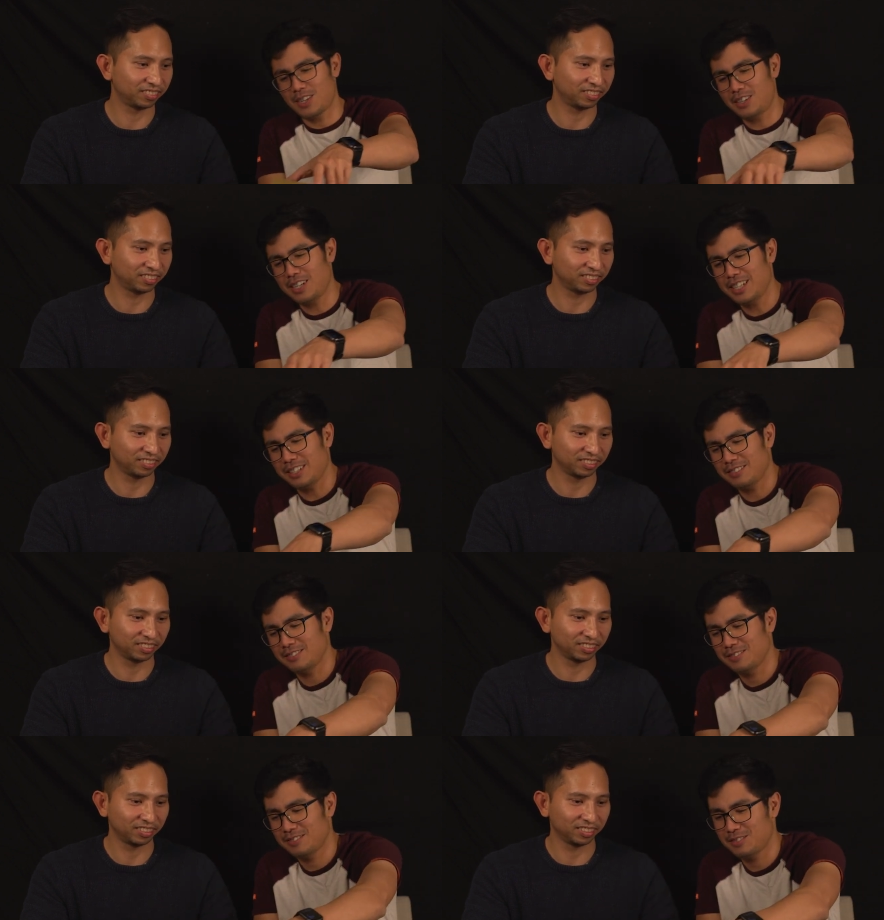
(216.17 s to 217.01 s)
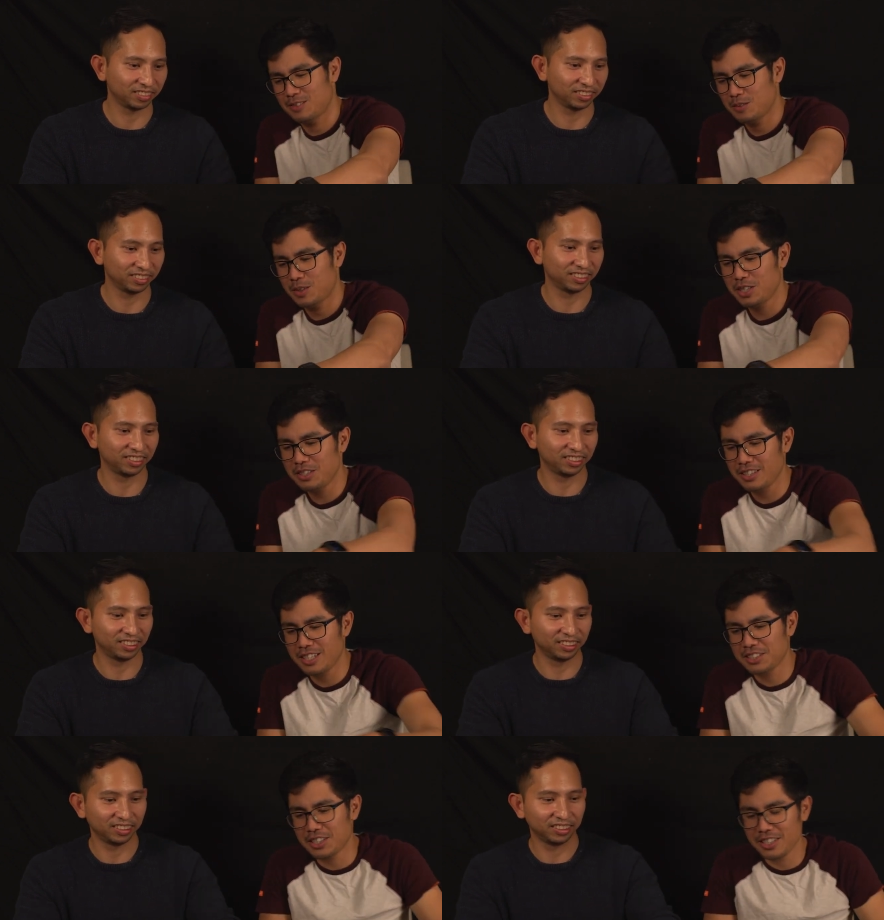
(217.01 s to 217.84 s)
Speaker 1: Alright. What do you
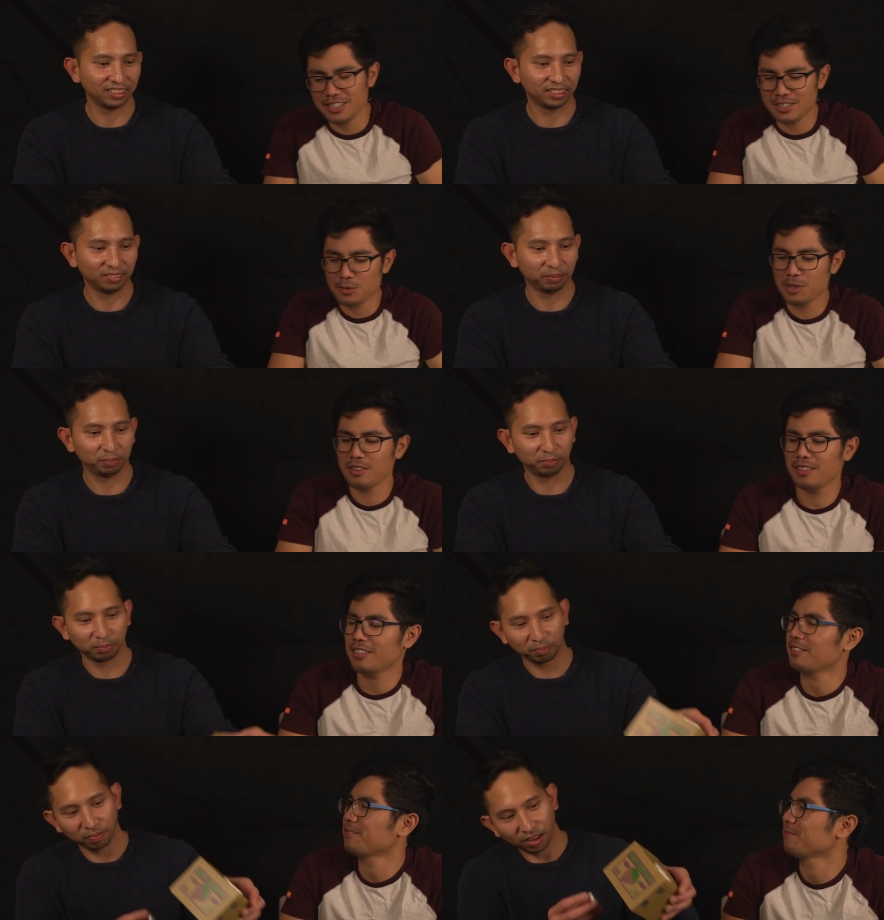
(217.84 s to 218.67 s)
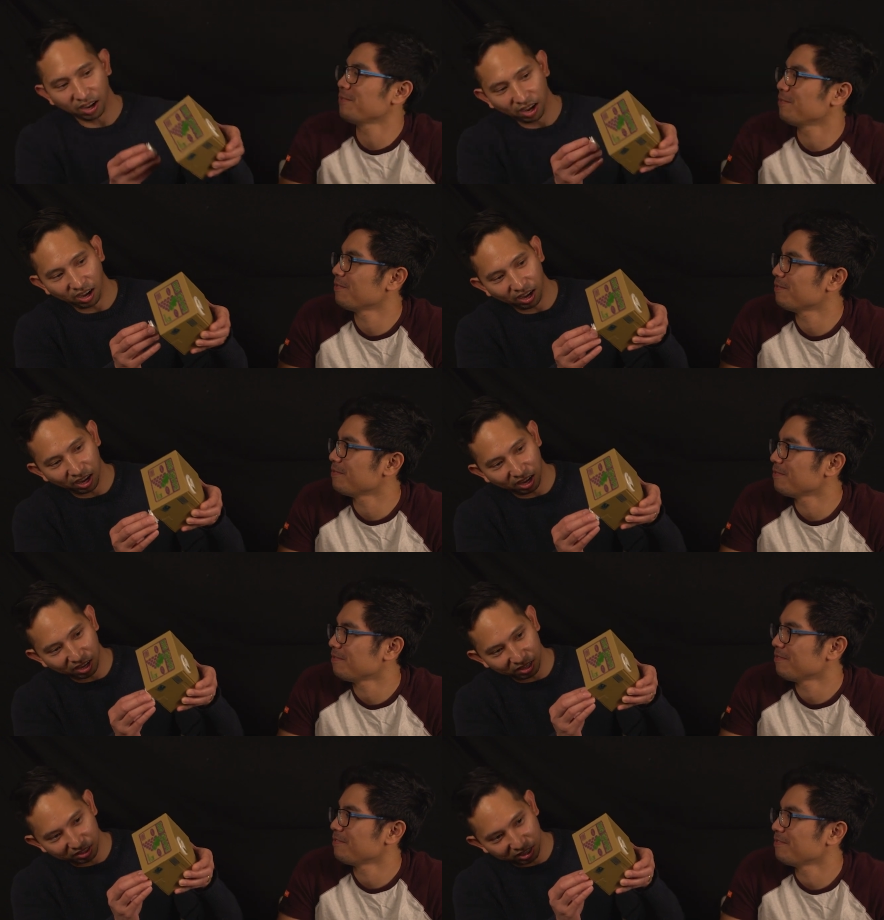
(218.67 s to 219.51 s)
think, Jerry? Is it worth it?
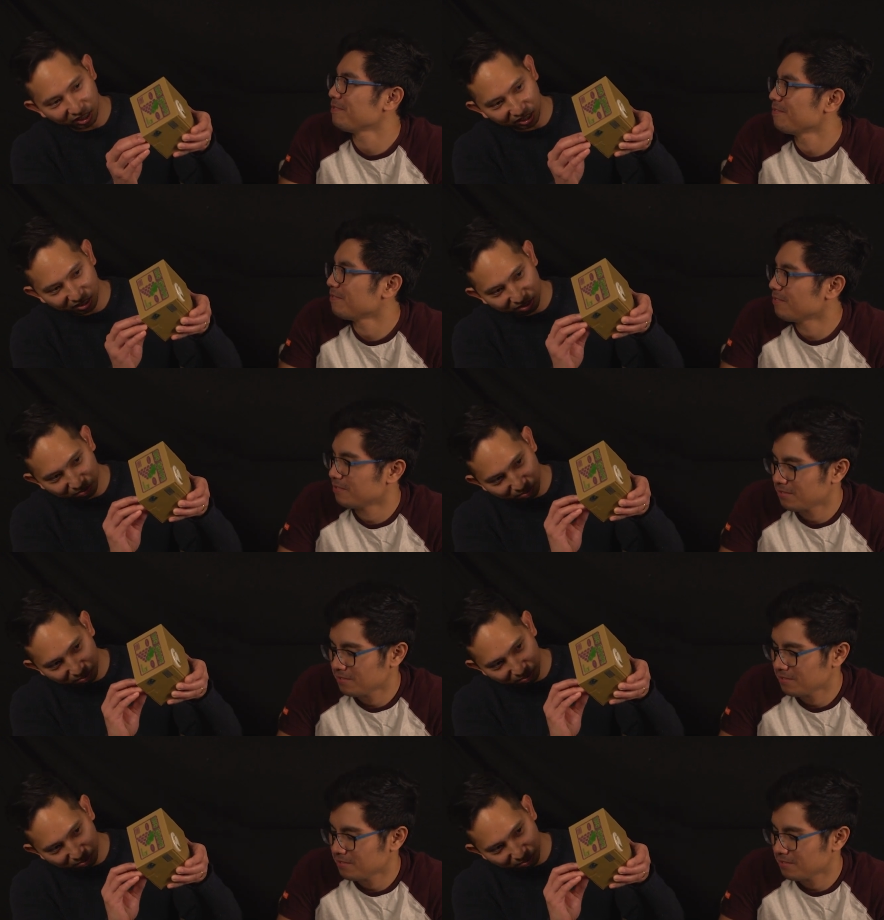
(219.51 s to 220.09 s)
Just